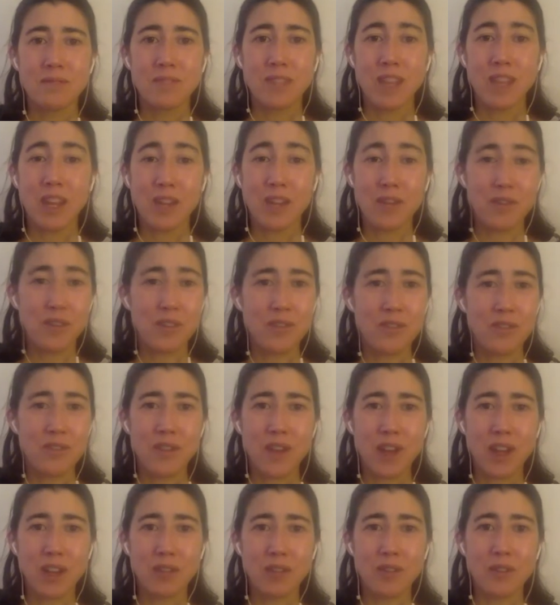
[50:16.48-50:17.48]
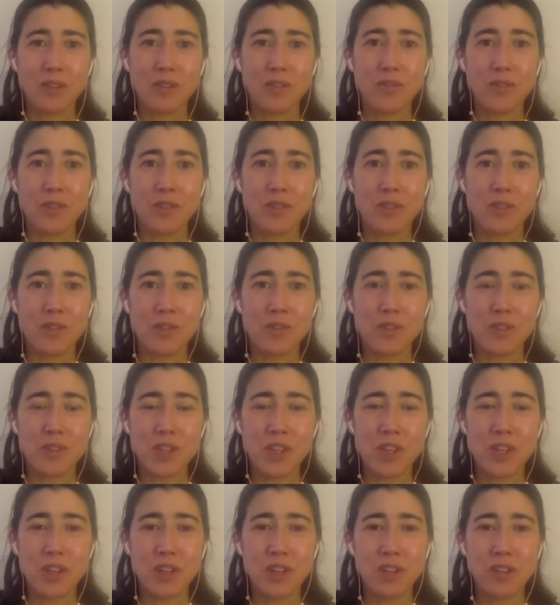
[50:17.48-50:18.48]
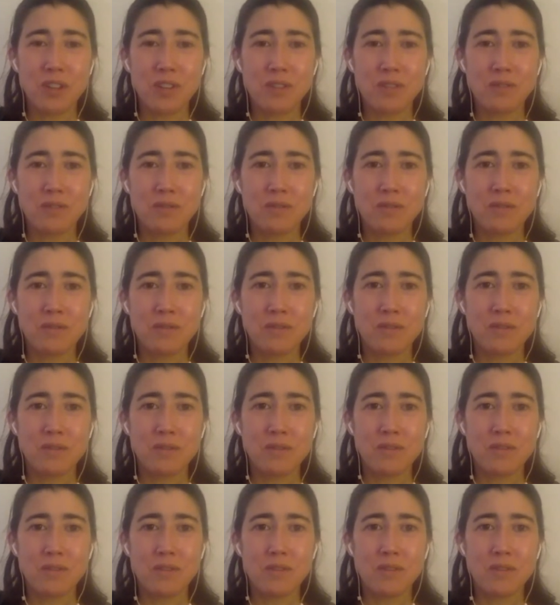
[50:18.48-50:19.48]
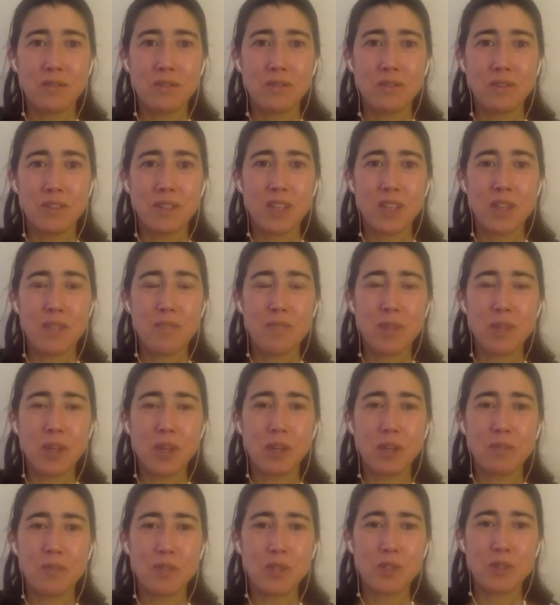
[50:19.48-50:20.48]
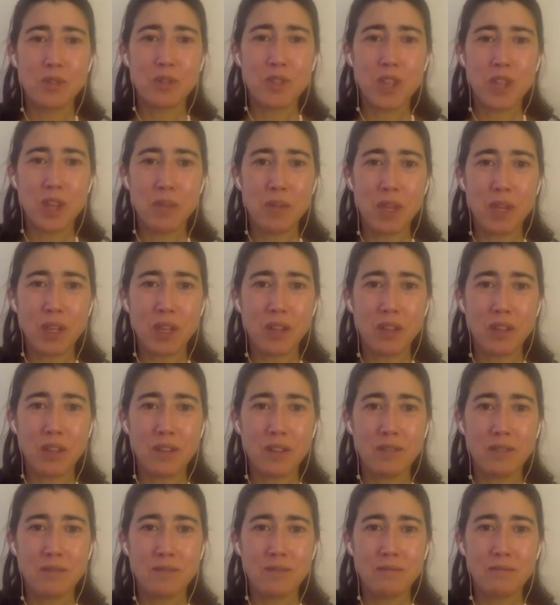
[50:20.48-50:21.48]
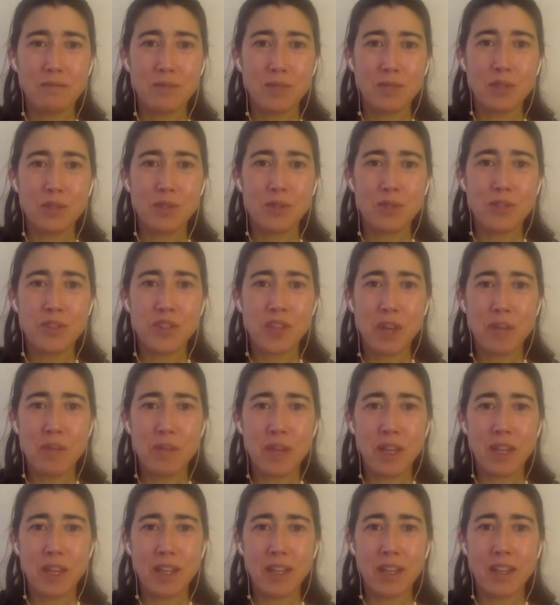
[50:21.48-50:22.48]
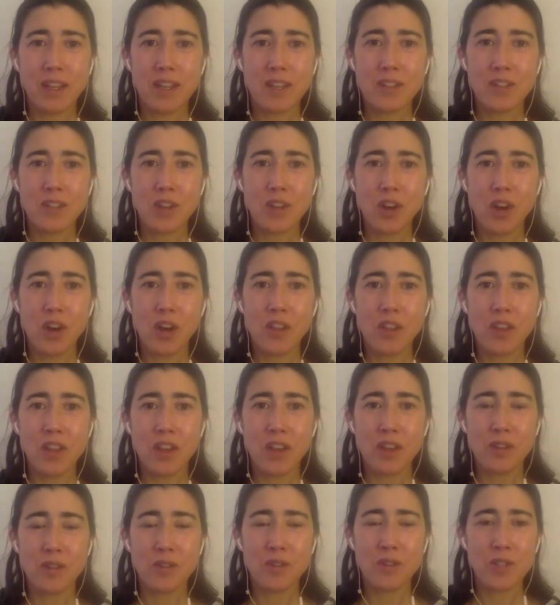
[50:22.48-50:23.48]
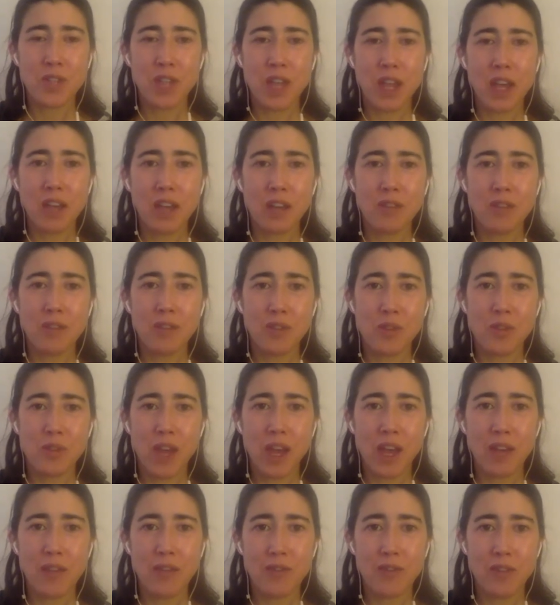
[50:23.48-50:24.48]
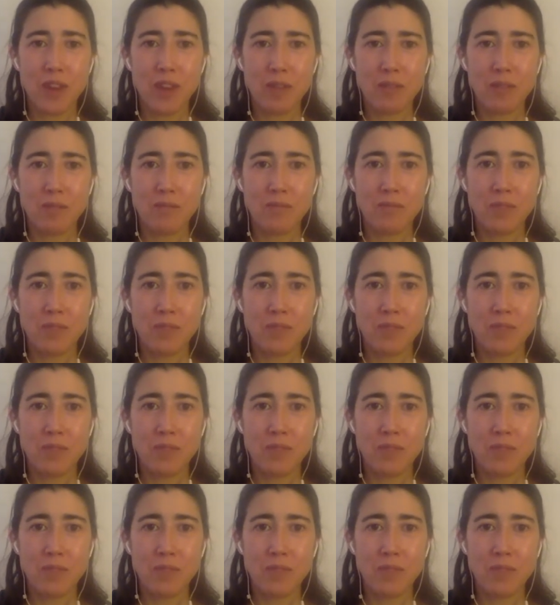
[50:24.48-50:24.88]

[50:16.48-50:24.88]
And if we follow it further still, it becomes your stomach. But your stomach is on the other side of your diaphragm.